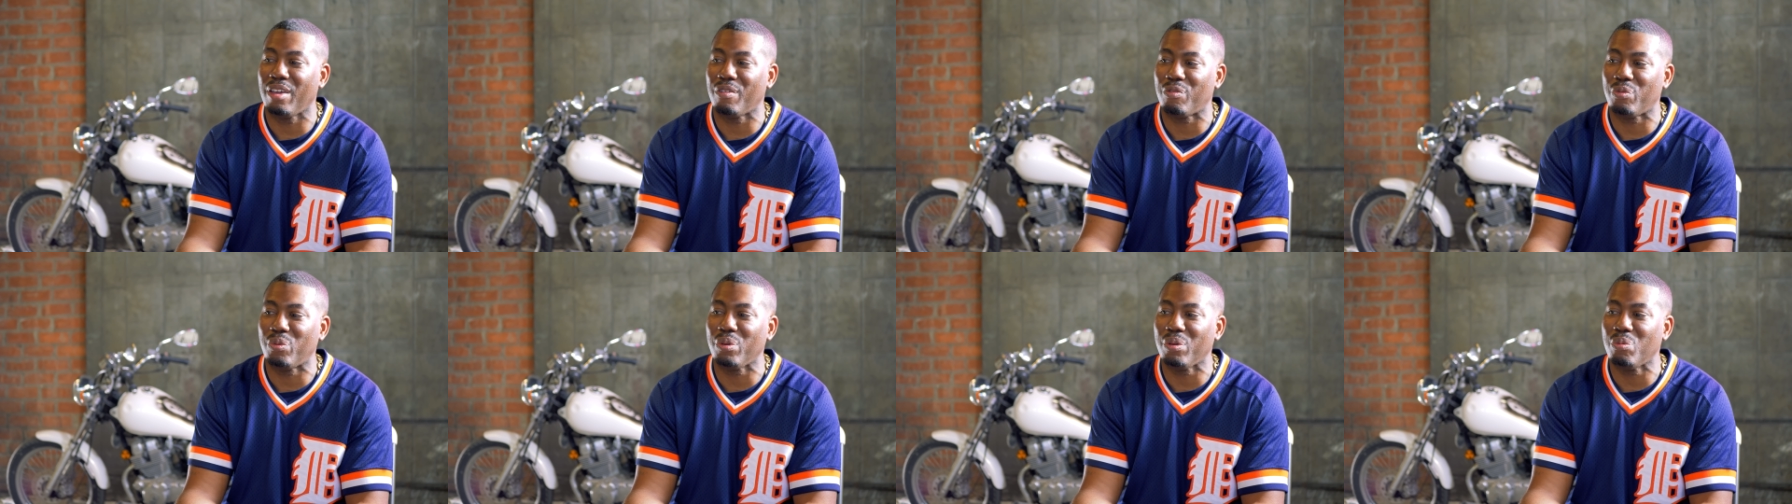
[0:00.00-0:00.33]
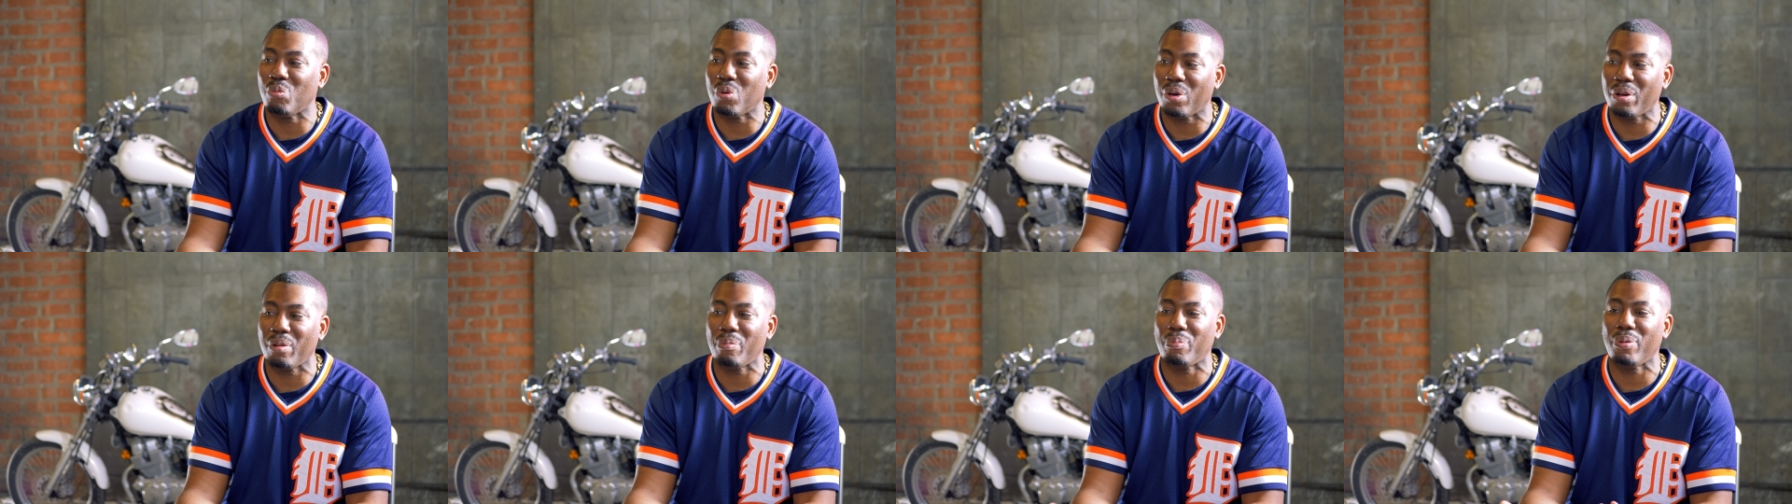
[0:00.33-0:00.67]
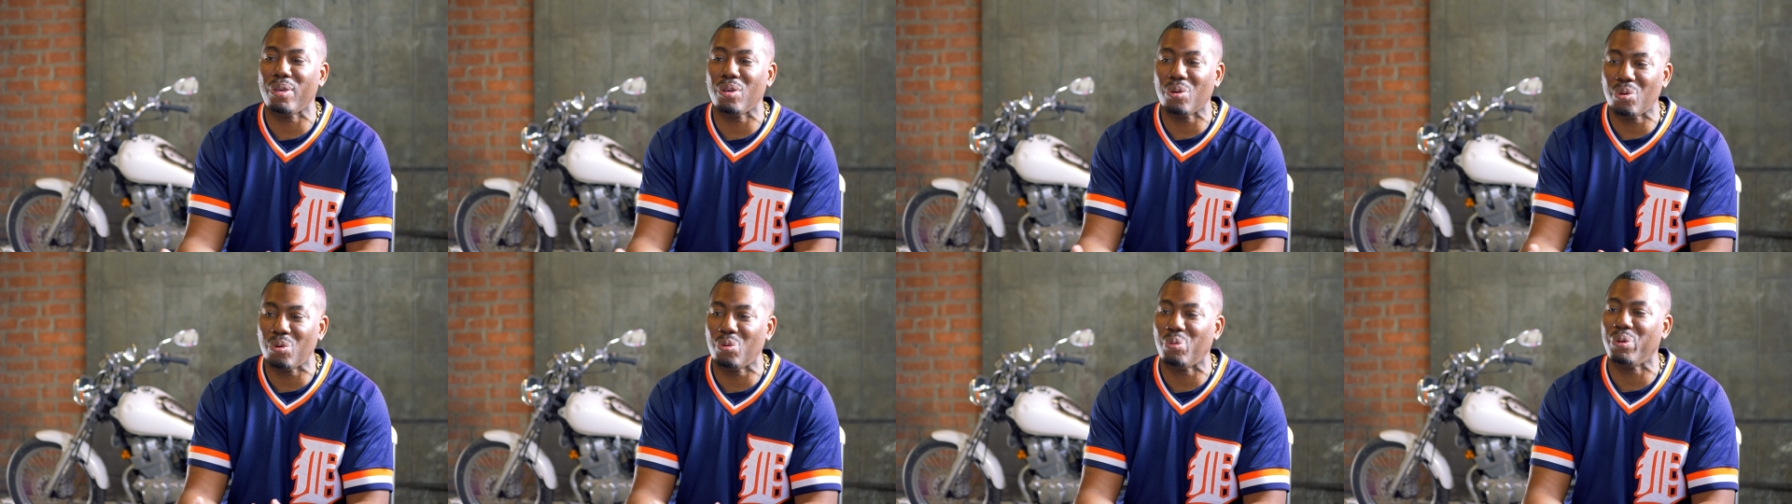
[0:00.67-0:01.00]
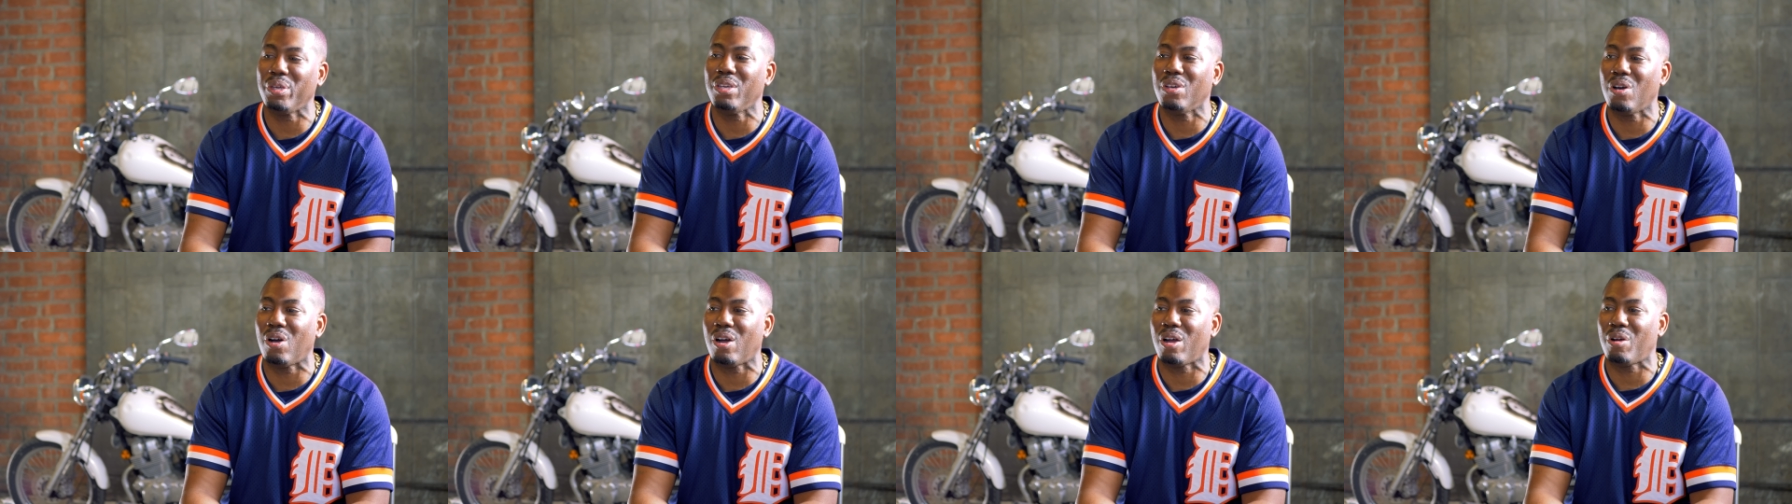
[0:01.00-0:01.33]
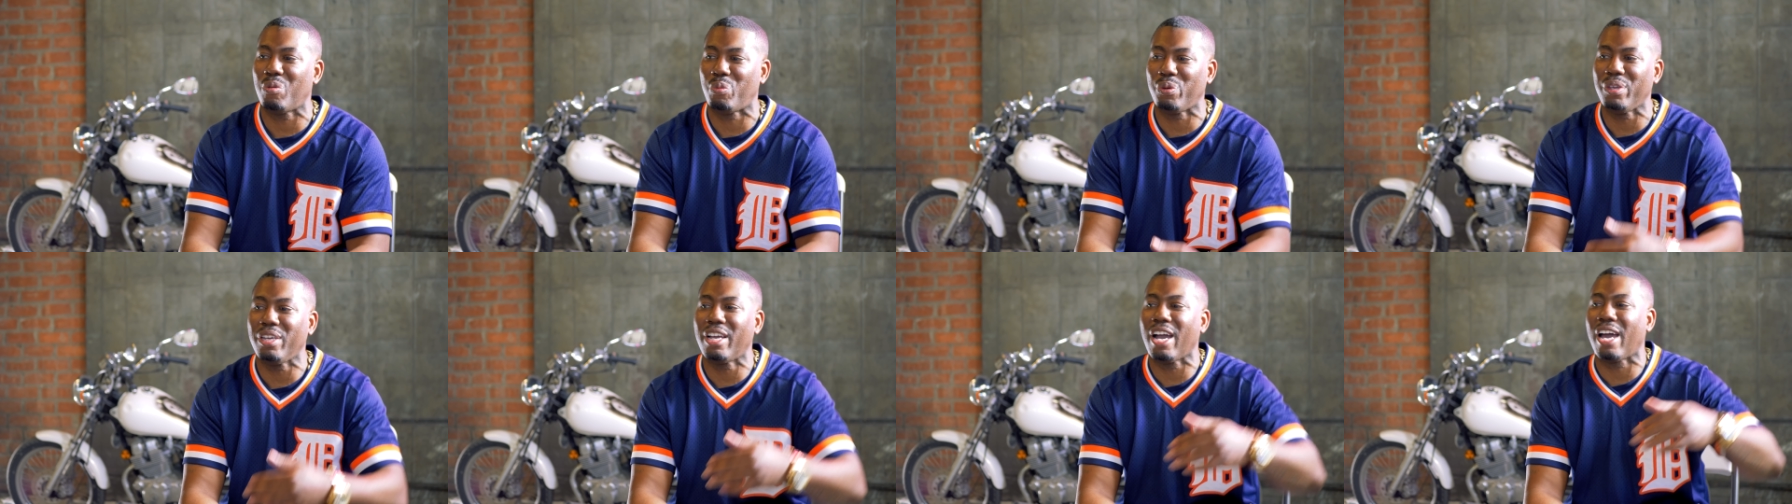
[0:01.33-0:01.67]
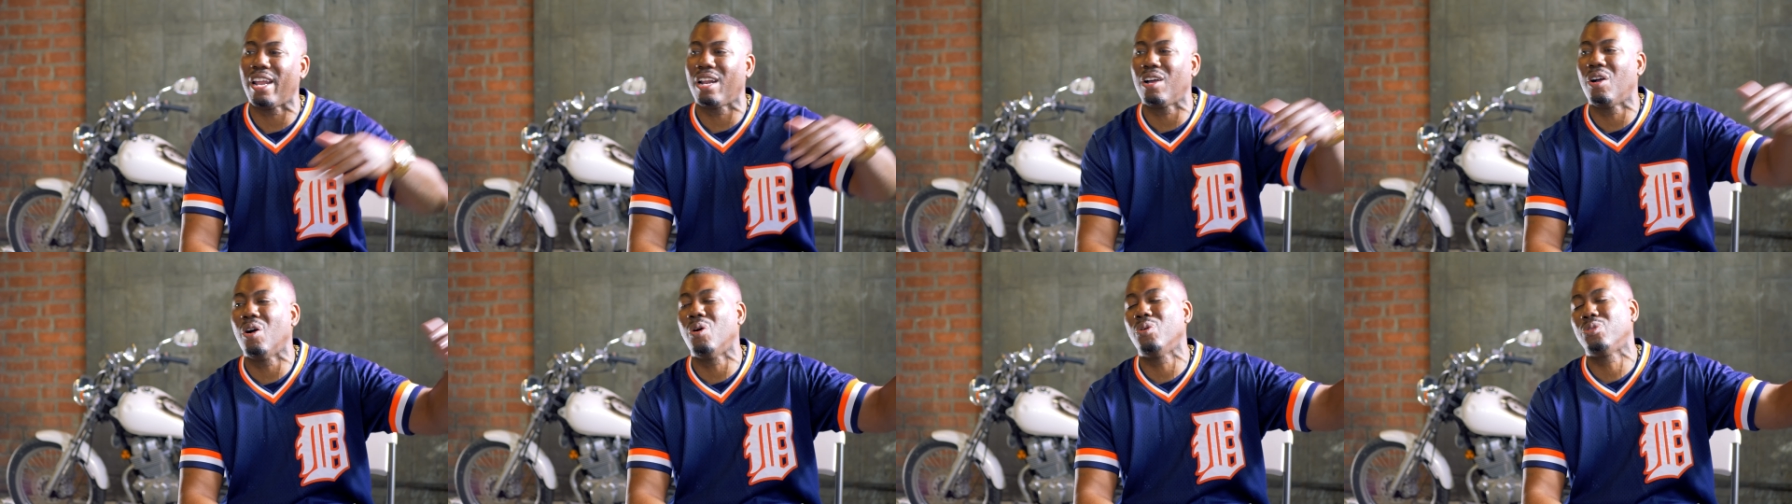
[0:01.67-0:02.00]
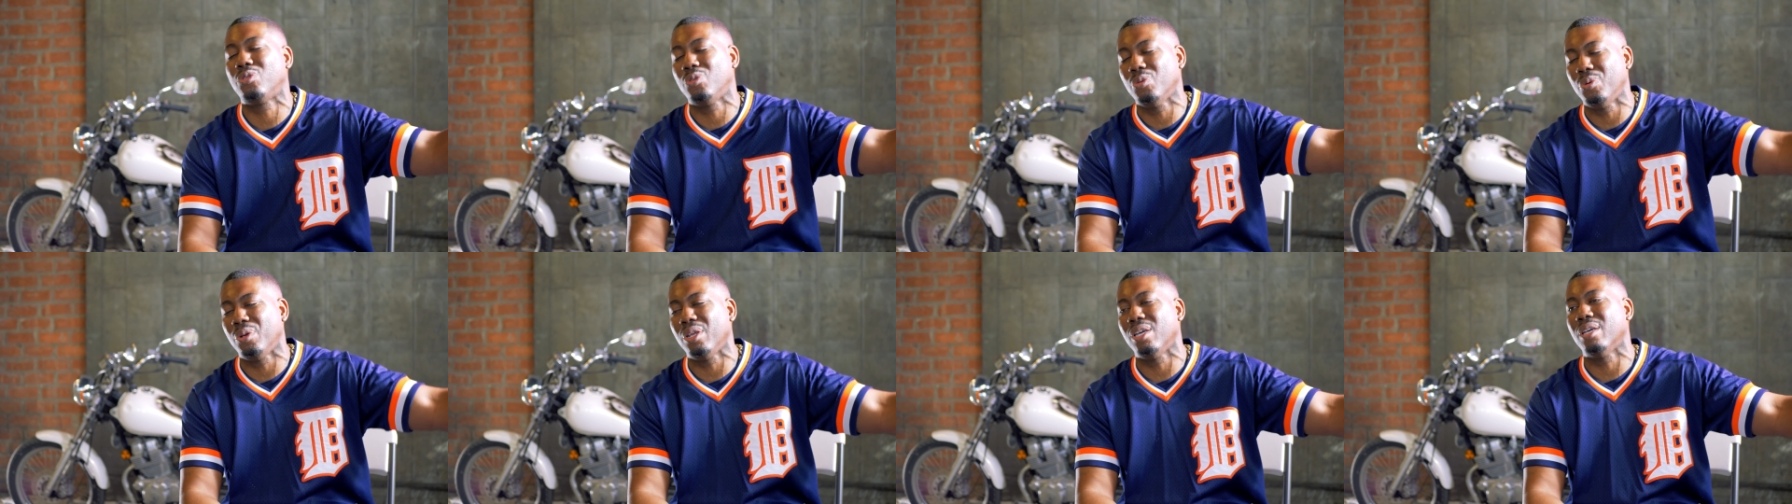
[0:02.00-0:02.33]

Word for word: if we want to be who we are, we got to go through